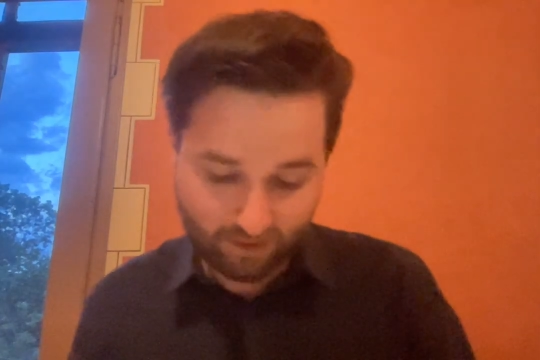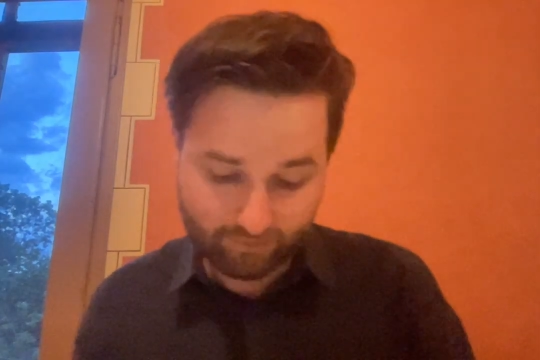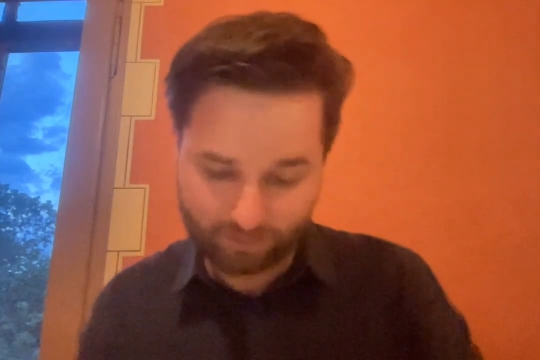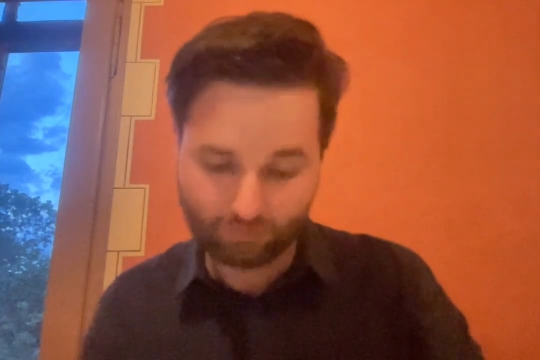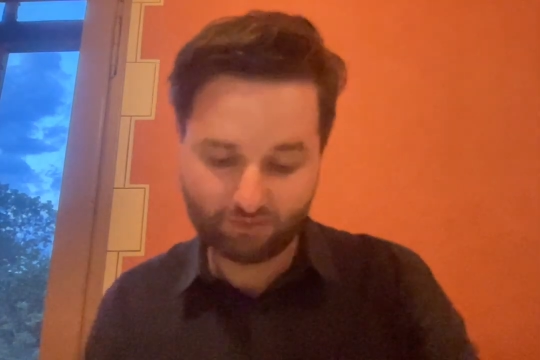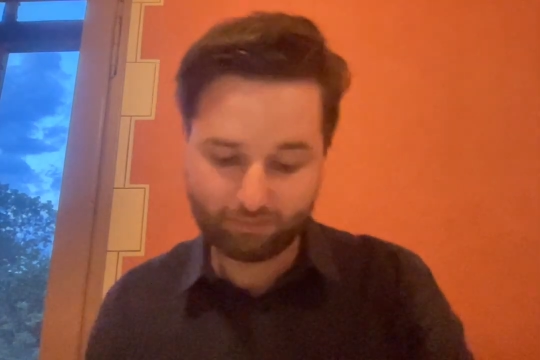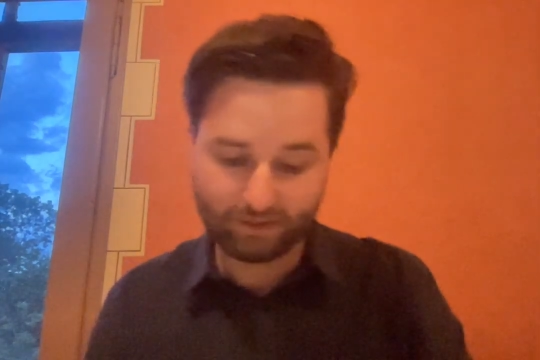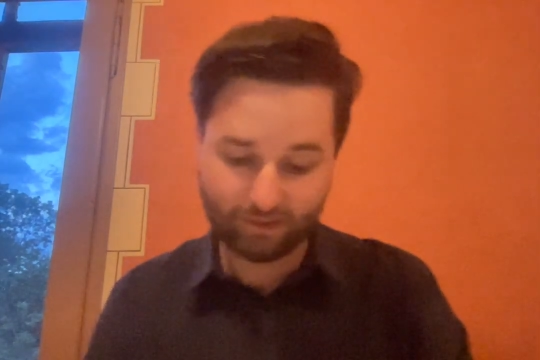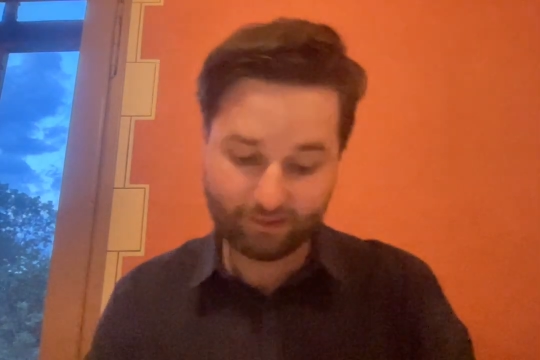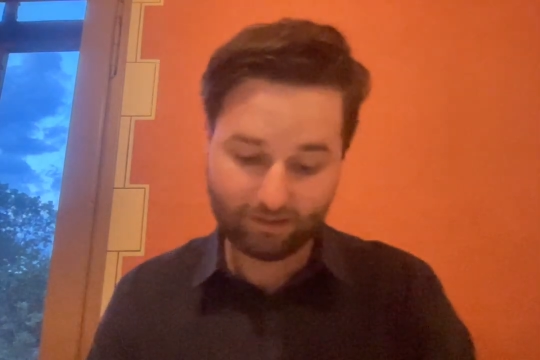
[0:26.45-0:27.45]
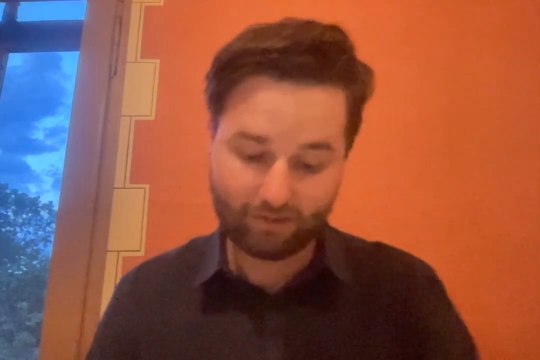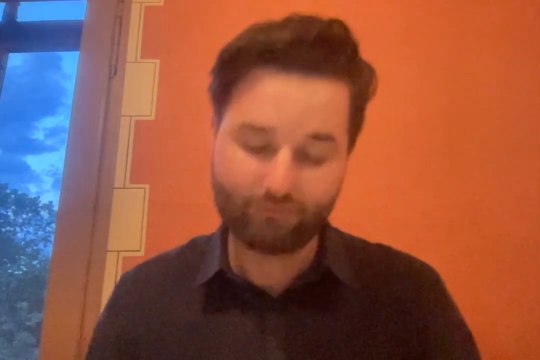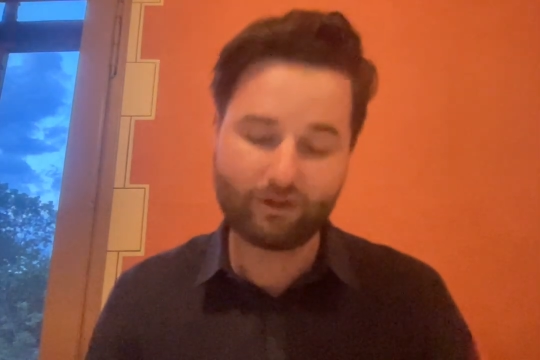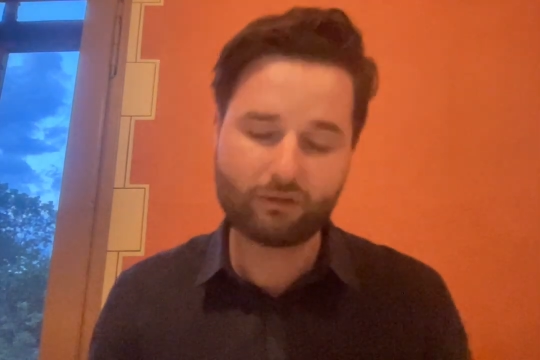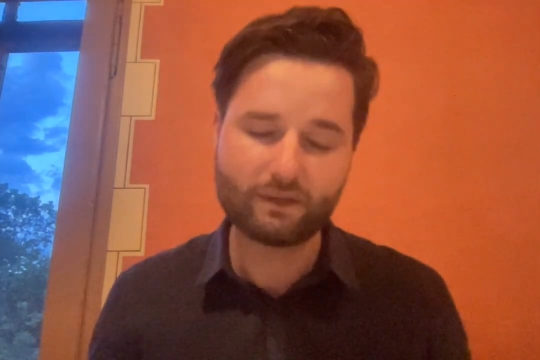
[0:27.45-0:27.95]
I mean, it was been
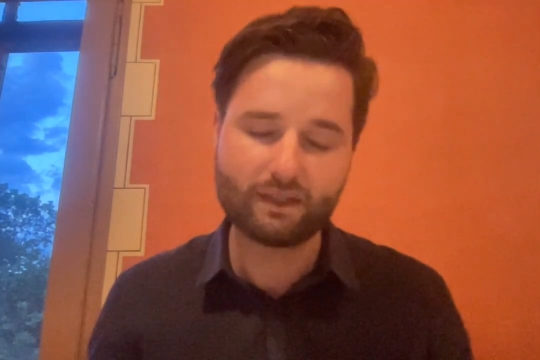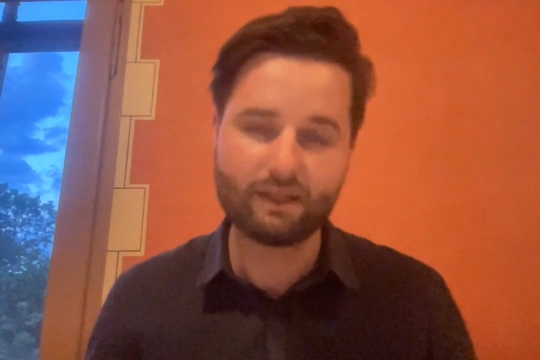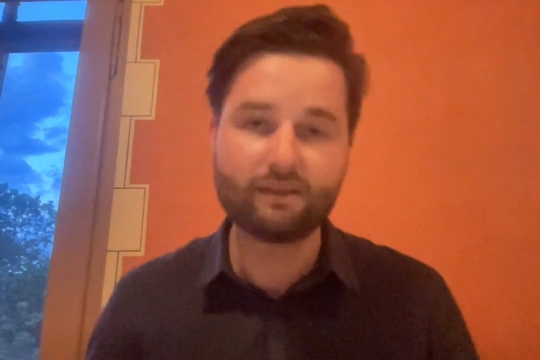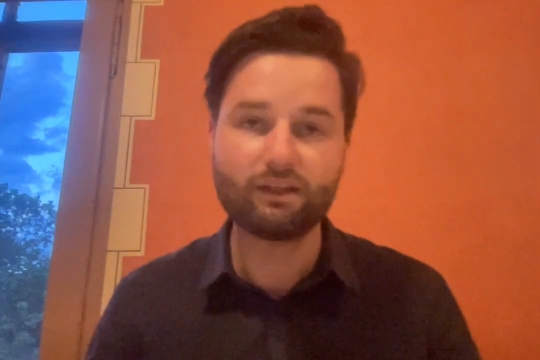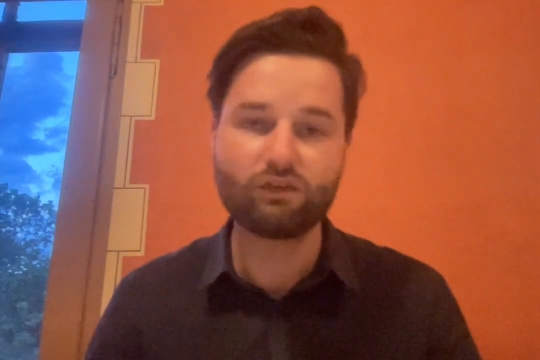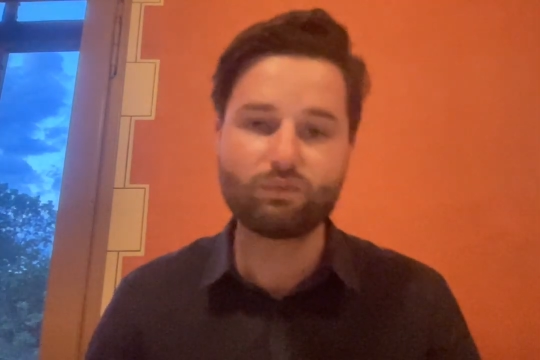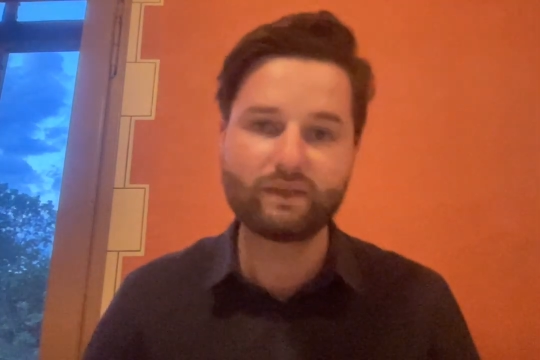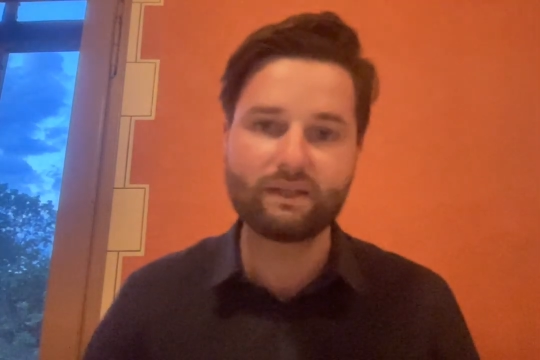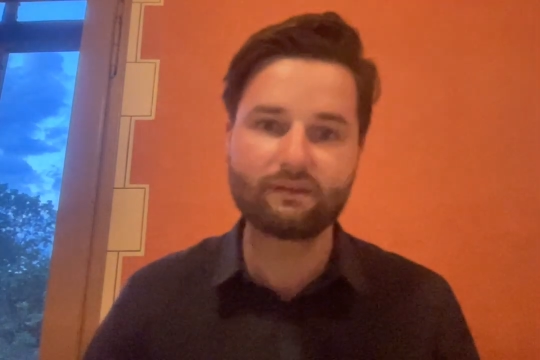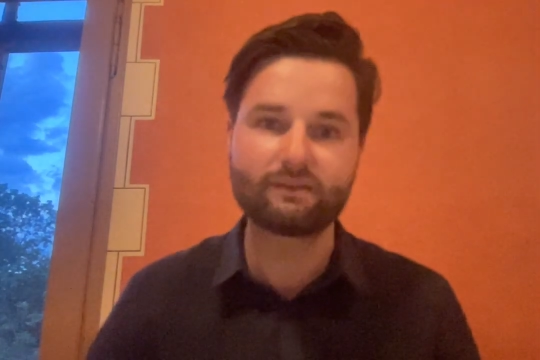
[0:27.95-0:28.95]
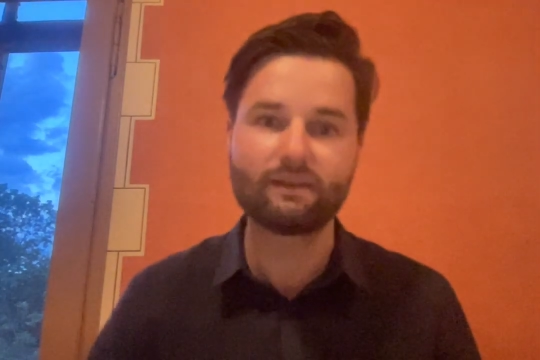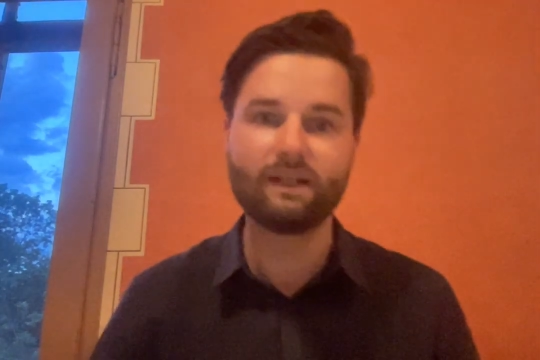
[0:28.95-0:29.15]
very intense weeks